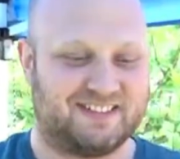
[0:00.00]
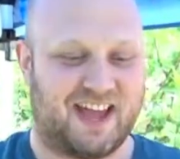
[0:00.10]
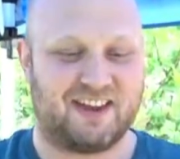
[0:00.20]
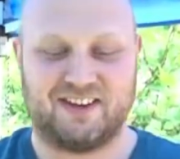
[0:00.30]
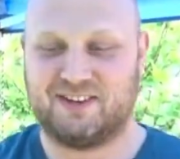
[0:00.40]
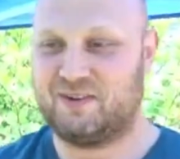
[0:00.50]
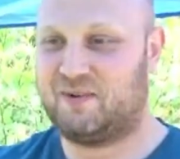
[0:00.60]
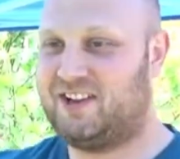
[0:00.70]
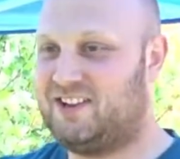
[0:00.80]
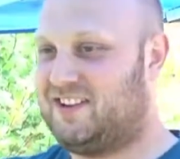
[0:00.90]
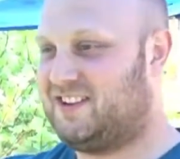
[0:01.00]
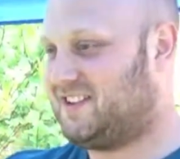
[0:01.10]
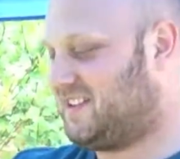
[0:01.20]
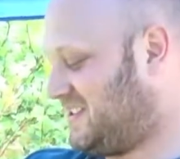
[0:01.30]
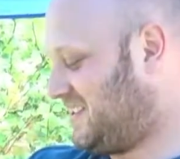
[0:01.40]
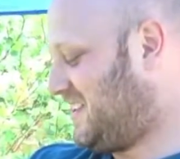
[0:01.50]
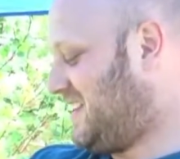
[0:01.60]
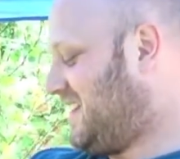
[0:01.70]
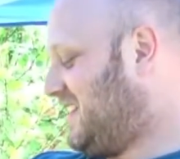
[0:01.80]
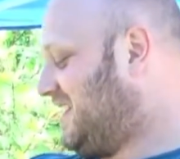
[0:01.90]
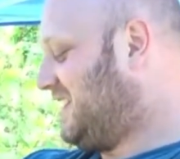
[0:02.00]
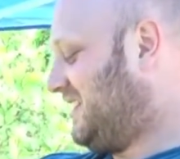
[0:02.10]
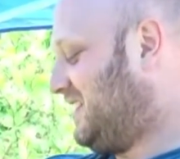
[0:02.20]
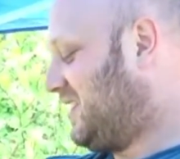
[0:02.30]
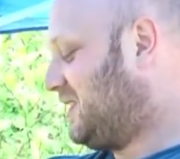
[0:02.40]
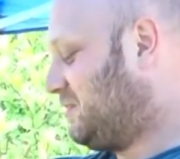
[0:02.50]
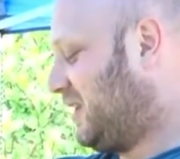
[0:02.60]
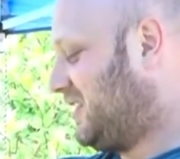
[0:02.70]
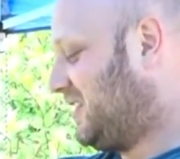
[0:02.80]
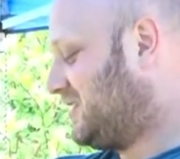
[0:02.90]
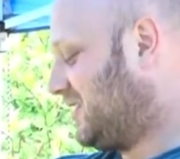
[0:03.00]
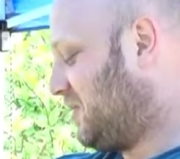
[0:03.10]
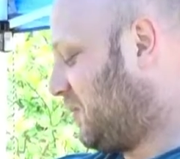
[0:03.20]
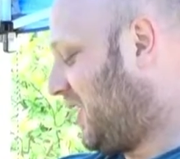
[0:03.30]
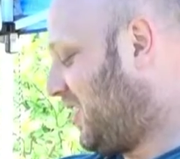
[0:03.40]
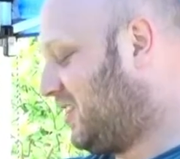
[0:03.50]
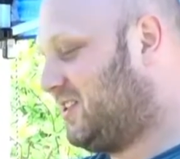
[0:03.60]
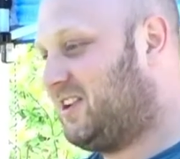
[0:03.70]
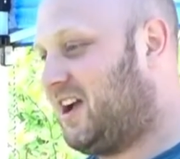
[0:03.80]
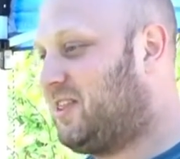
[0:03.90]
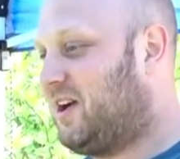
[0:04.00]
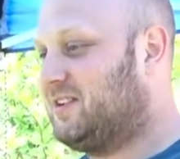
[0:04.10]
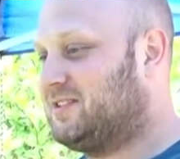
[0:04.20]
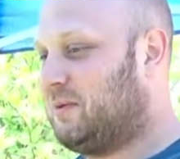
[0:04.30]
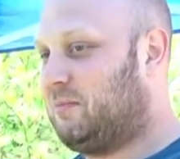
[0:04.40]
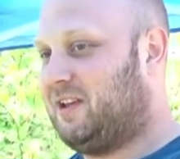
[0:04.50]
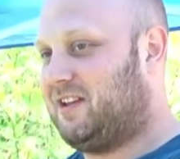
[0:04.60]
Is that gonna do it? You guys are making this look way harder than I thought it was gonna be.